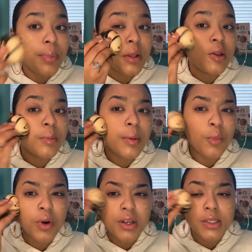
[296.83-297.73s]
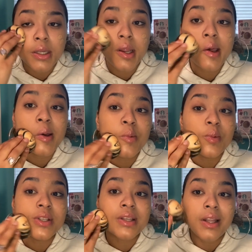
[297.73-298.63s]
a little bit more because it
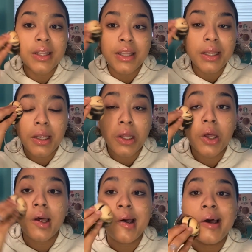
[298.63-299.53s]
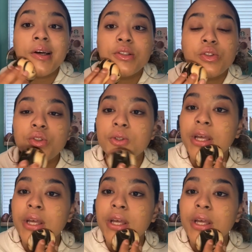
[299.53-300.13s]
was a little too